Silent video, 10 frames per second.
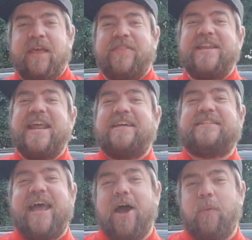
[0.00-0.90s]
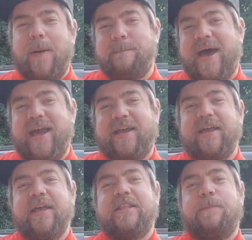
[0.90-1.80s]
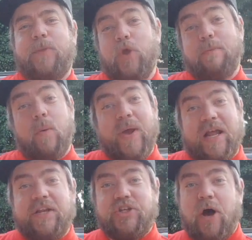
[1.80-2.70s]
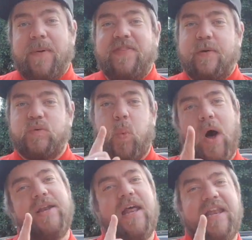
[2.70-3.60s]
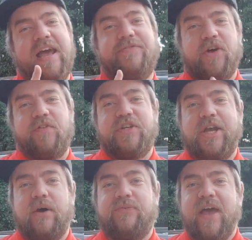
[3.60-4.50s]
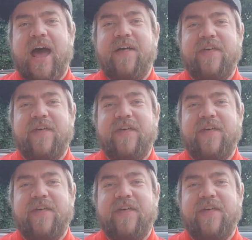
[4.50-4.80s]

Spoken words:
The next day I went back to do my weekly shop and there was one left on the shelf, and